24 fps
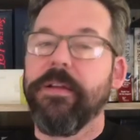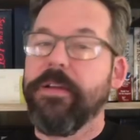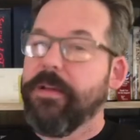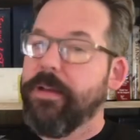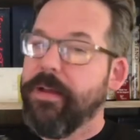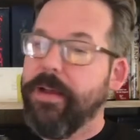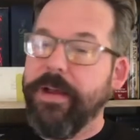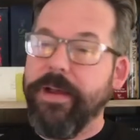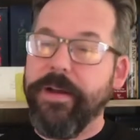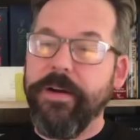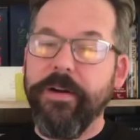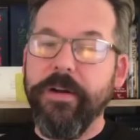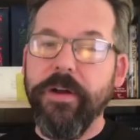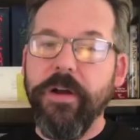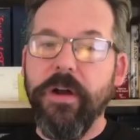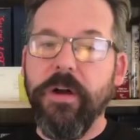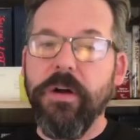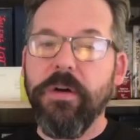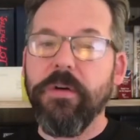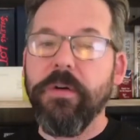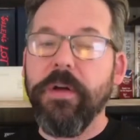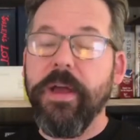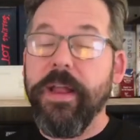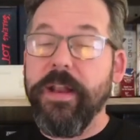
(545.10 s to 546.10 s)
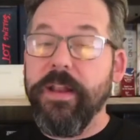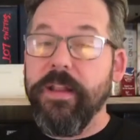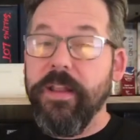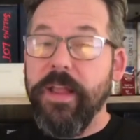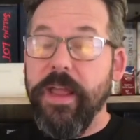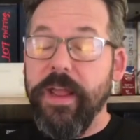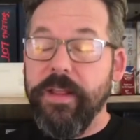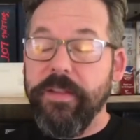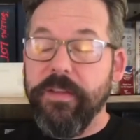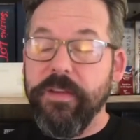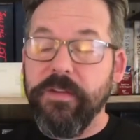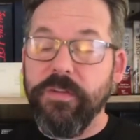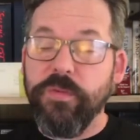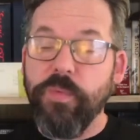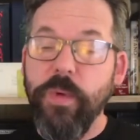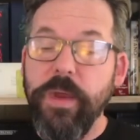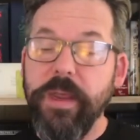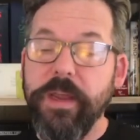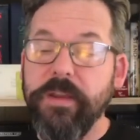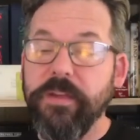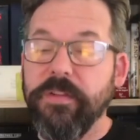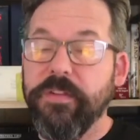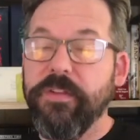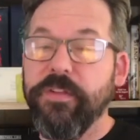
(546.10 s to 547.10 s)
I don't know. And and this
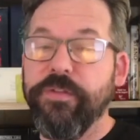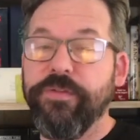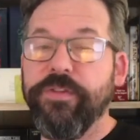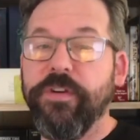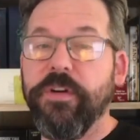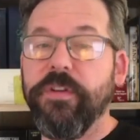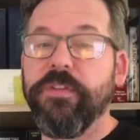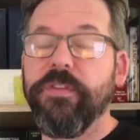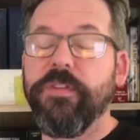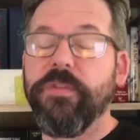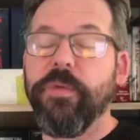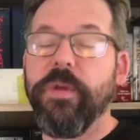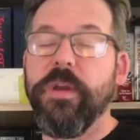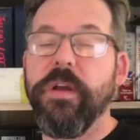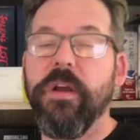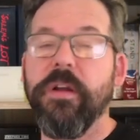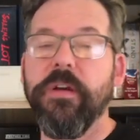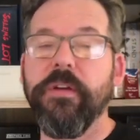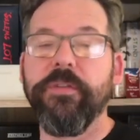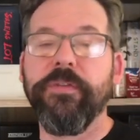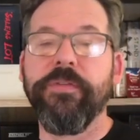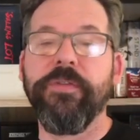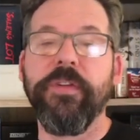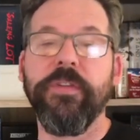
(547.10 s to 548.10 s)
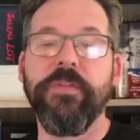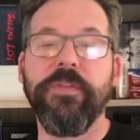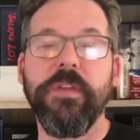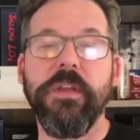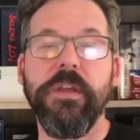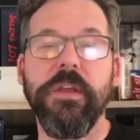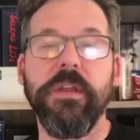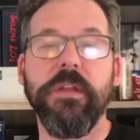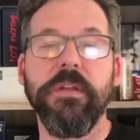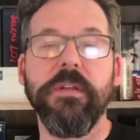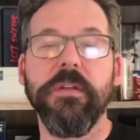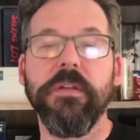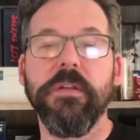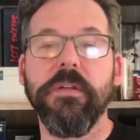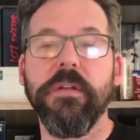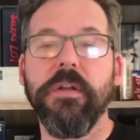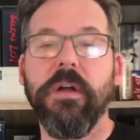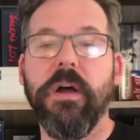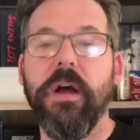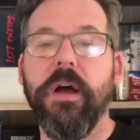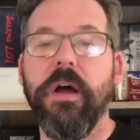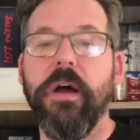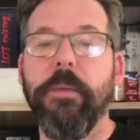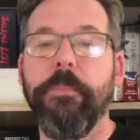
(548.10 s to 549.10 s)
week is the first 350
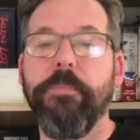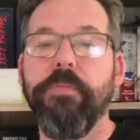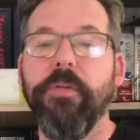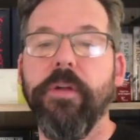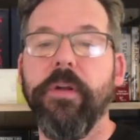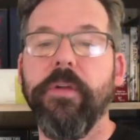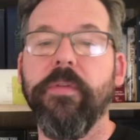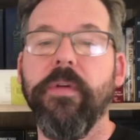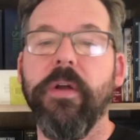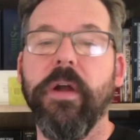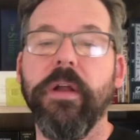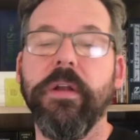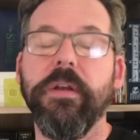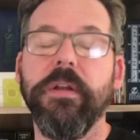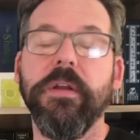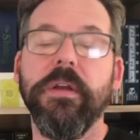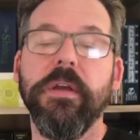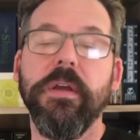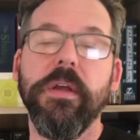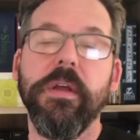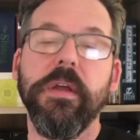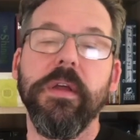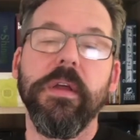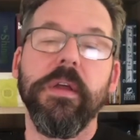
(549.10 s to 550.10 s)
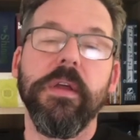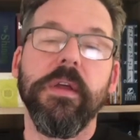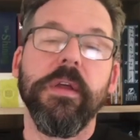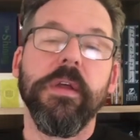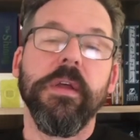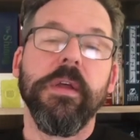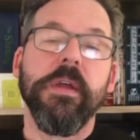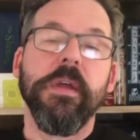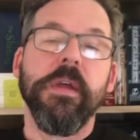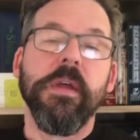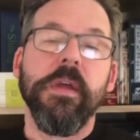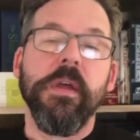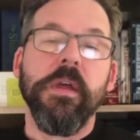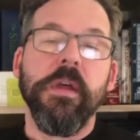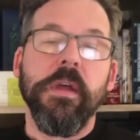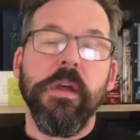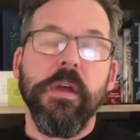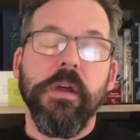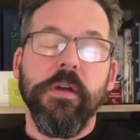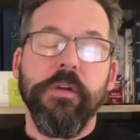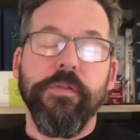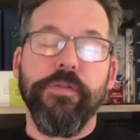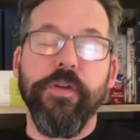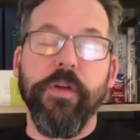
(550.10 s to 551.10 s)
uh, print run
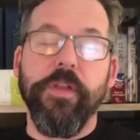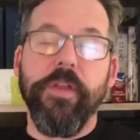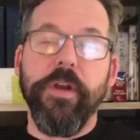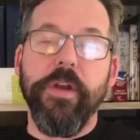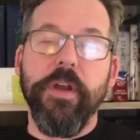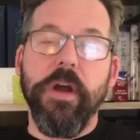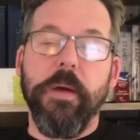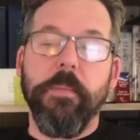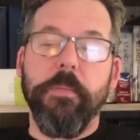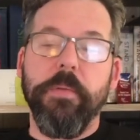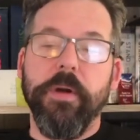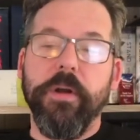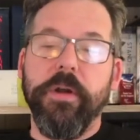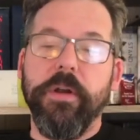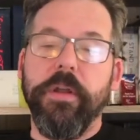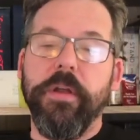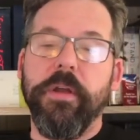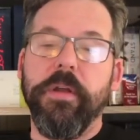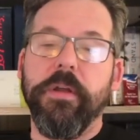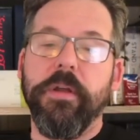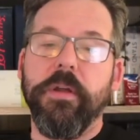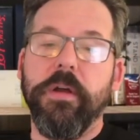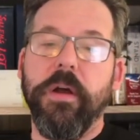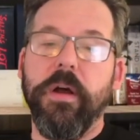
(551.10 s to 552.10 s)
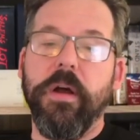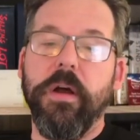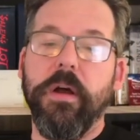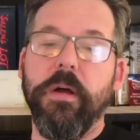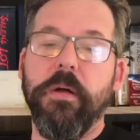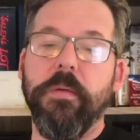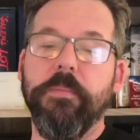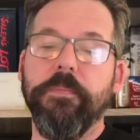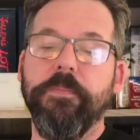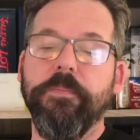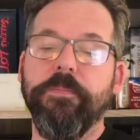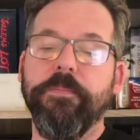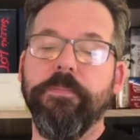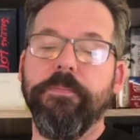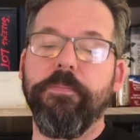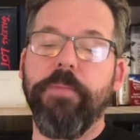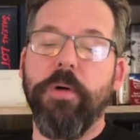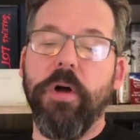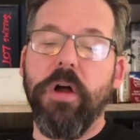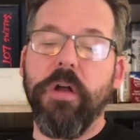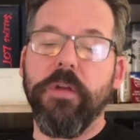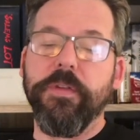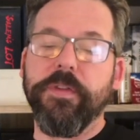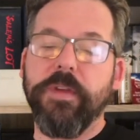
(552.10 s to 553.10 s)
for the numbered. Um,
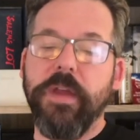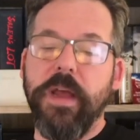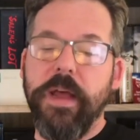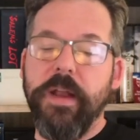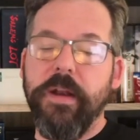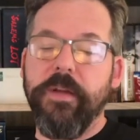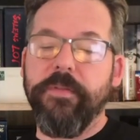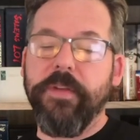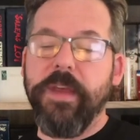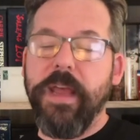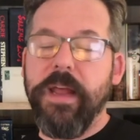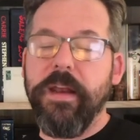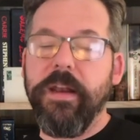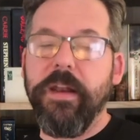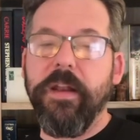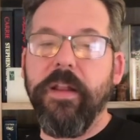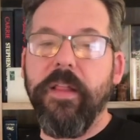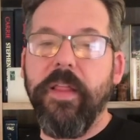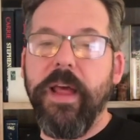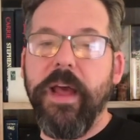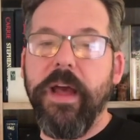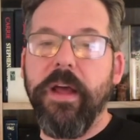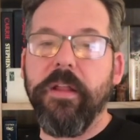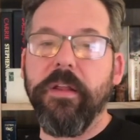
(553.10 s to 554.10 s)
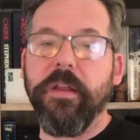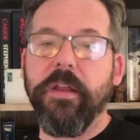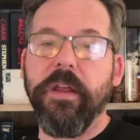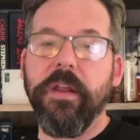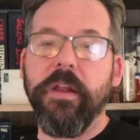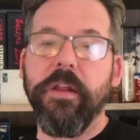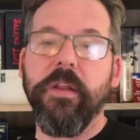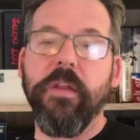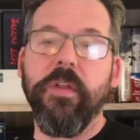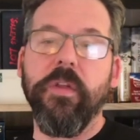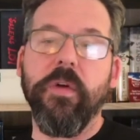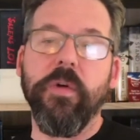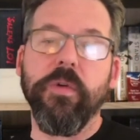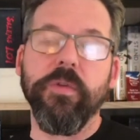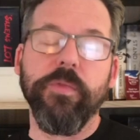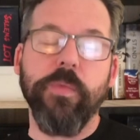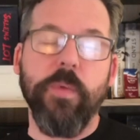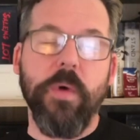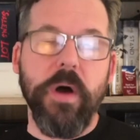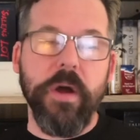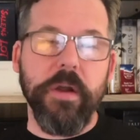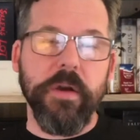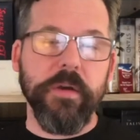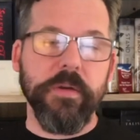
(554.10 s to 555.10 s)
Paul's kind of getting into that, getting into those
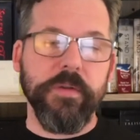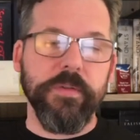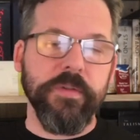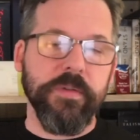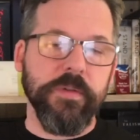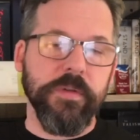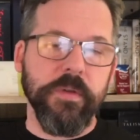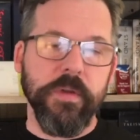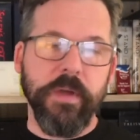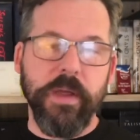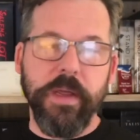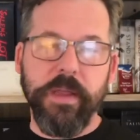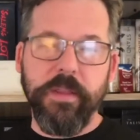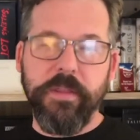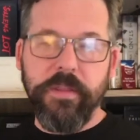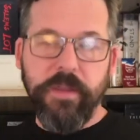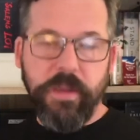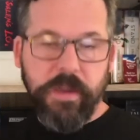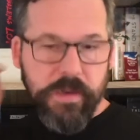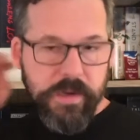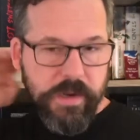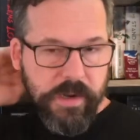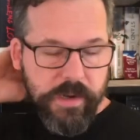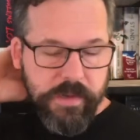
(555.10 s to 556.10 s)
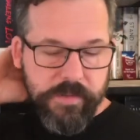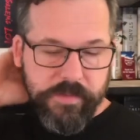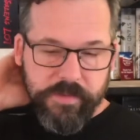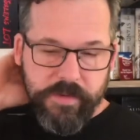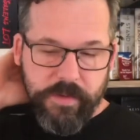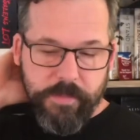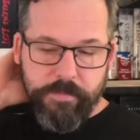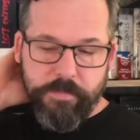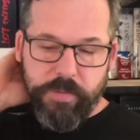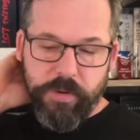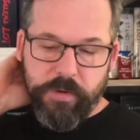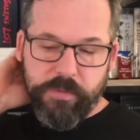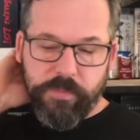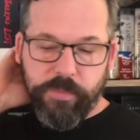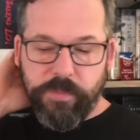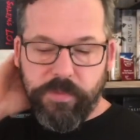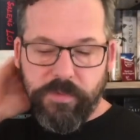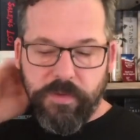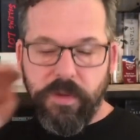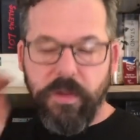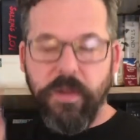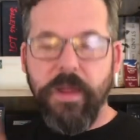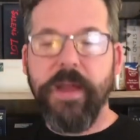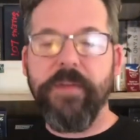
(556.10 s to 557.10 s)
waters. I think uh, some books will
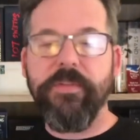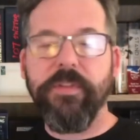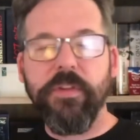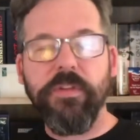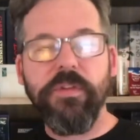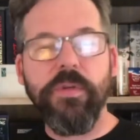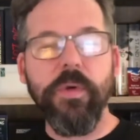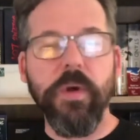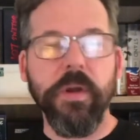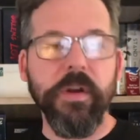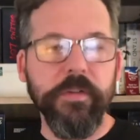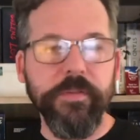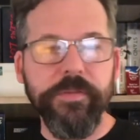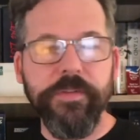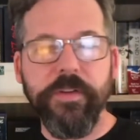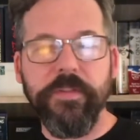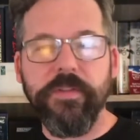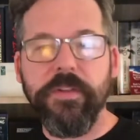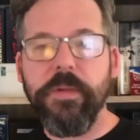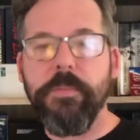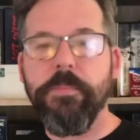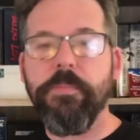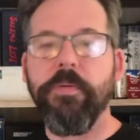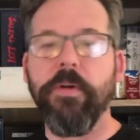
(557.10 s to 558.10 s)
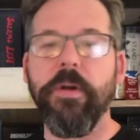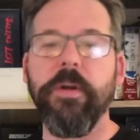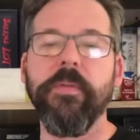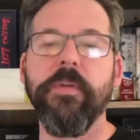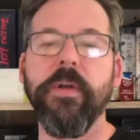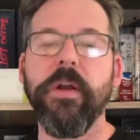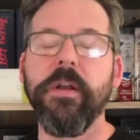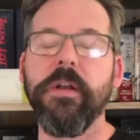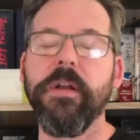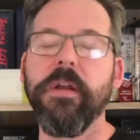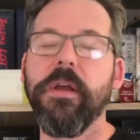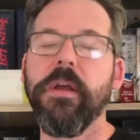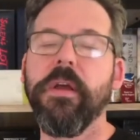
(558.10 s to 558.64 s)
still have the 250 print run,